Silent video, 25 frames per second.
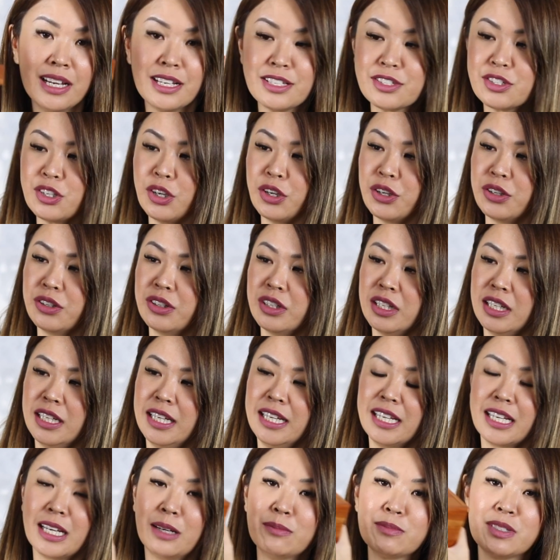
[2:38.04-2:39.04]
So
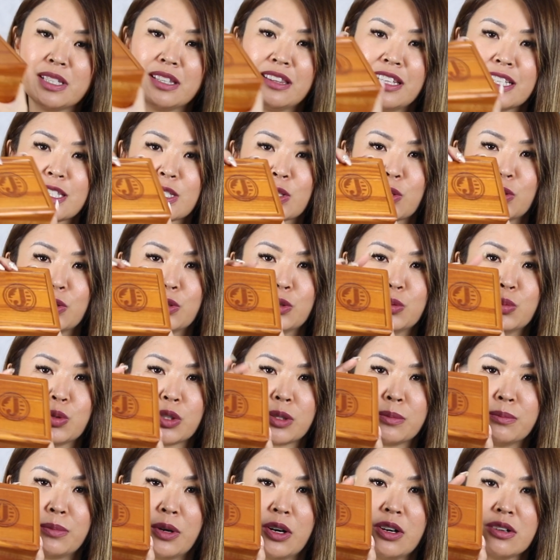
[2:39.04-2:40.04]
it comes in this cool
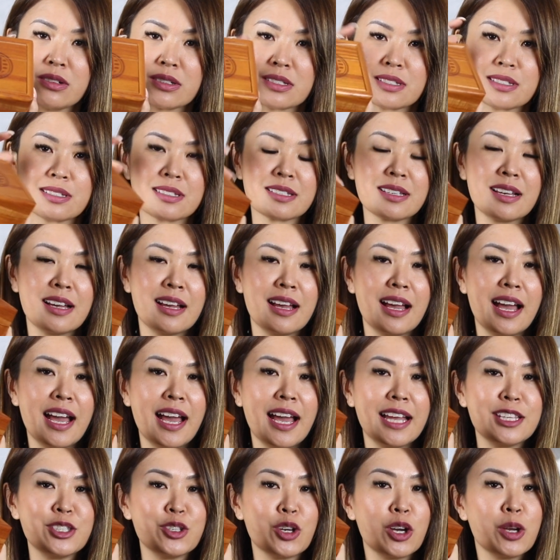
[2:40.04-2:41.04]
wooden box
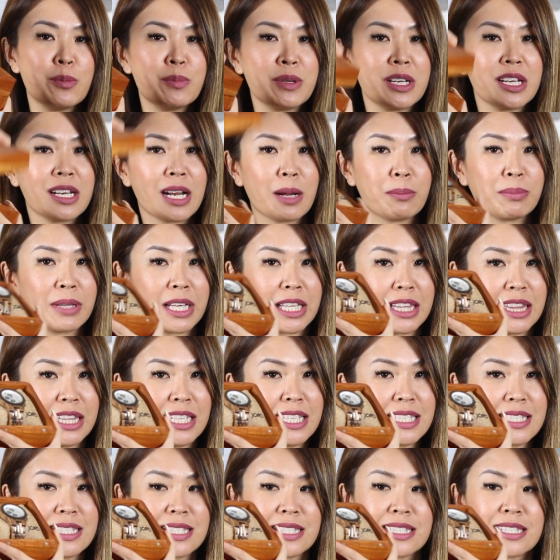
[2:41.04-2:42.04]
and you open it up like
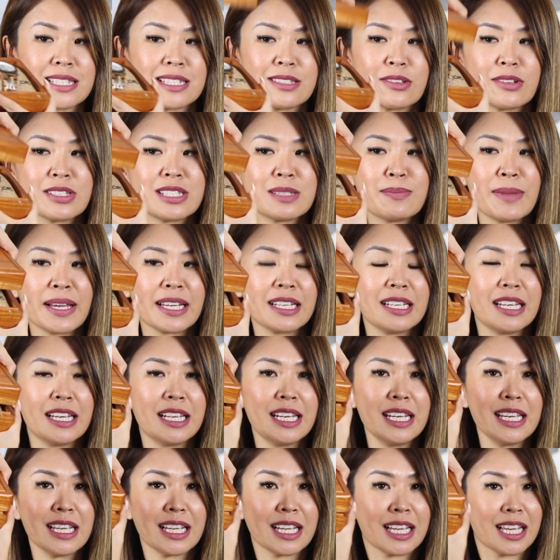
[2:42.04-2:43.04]
this. So it's
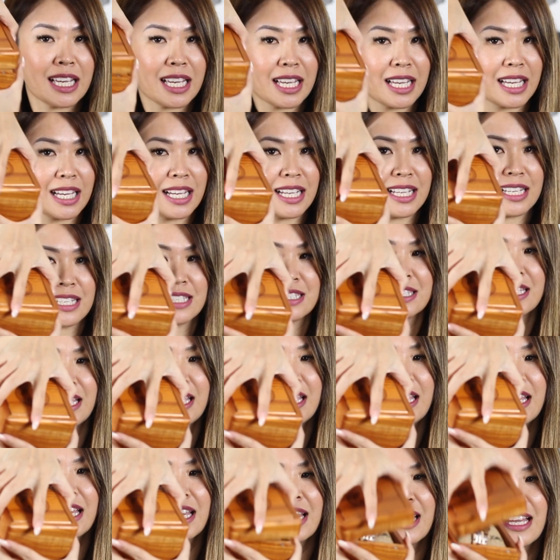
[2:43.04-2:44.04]
magnetic,
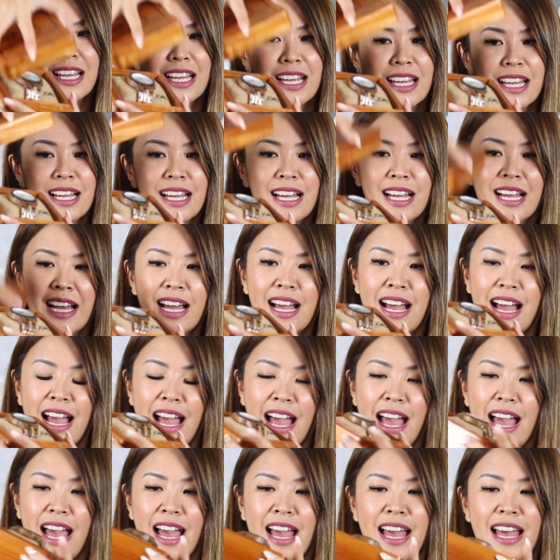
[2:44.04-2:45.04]
see?
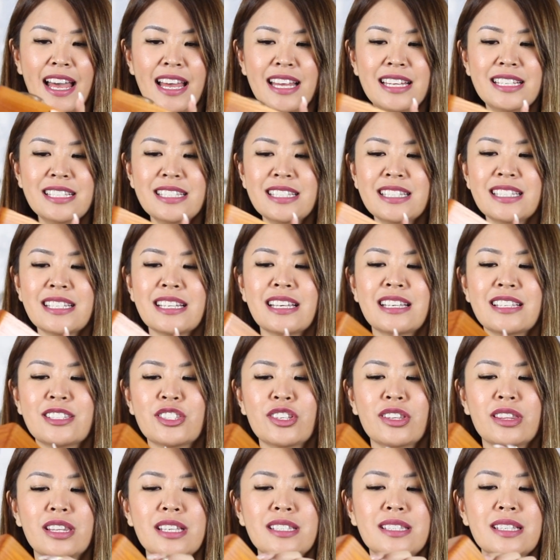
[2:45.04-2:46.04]
And
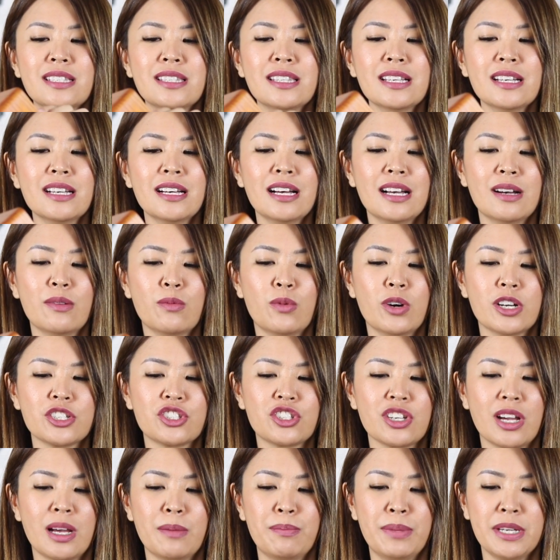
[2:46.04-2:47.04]
so this is the
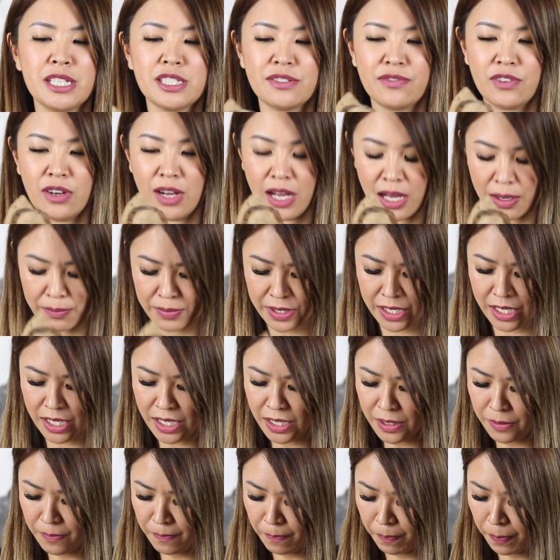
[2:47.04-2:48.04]
watch I picked for
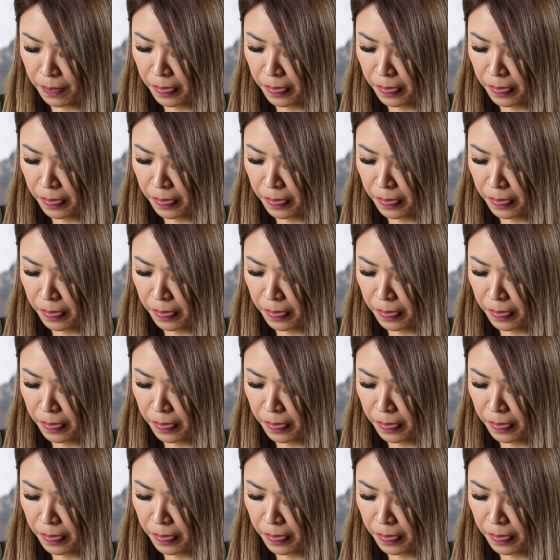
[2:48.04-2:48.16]
hubby.